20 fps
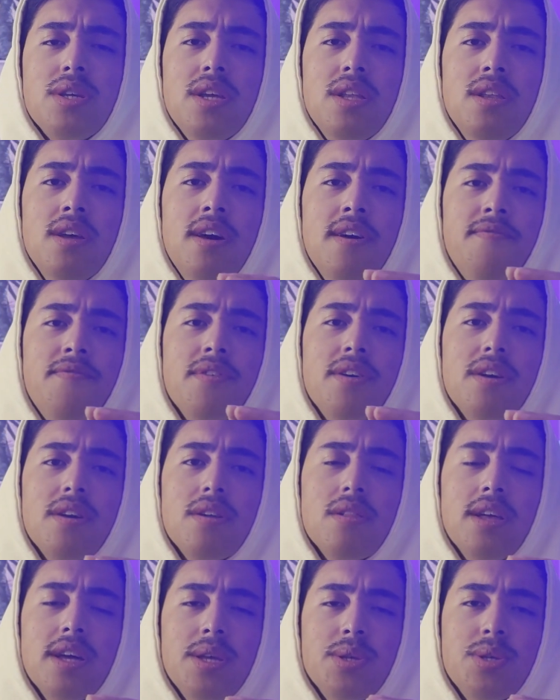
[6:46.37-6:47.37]
enough
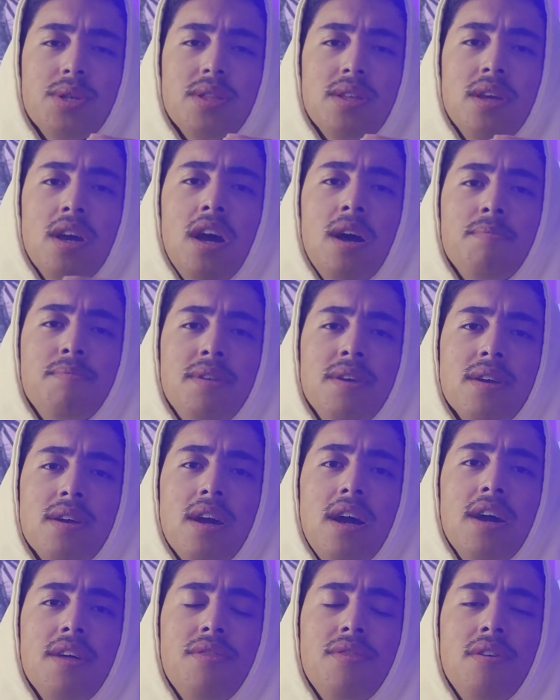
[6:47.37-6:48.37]
glazing the optic.
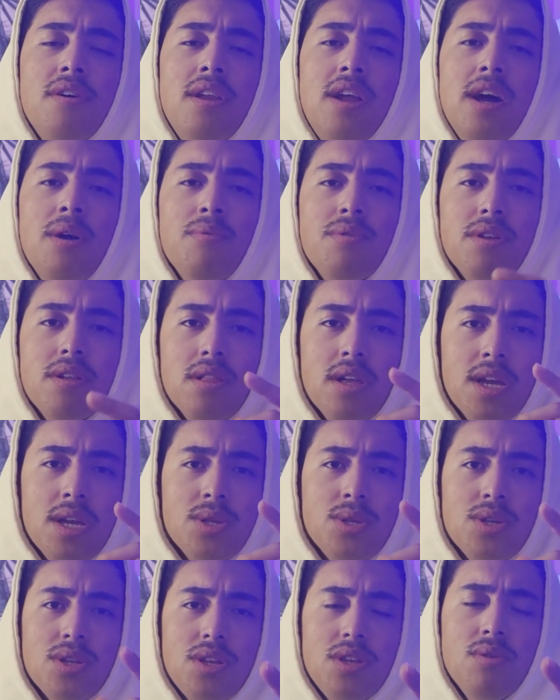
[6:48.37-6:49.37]
I thought I would
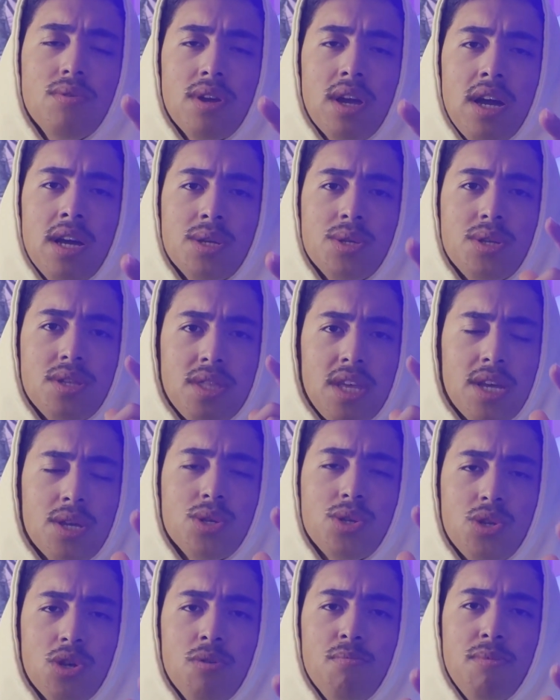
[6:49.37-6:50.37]
glaze you guys.
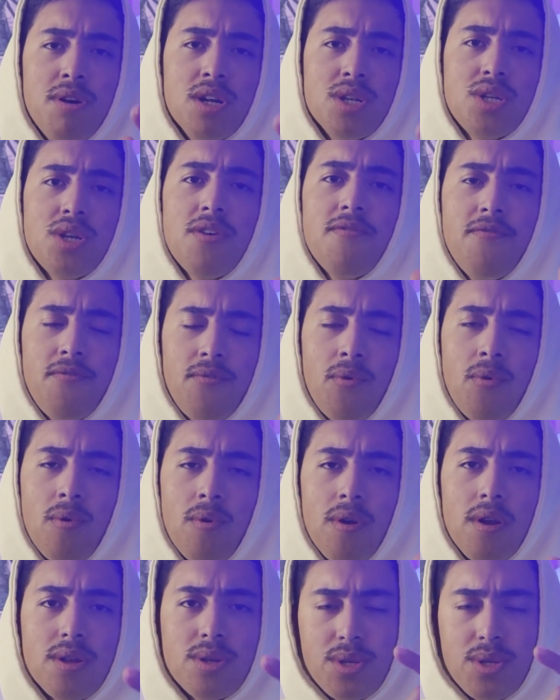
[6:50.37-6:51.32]
Thanks so much for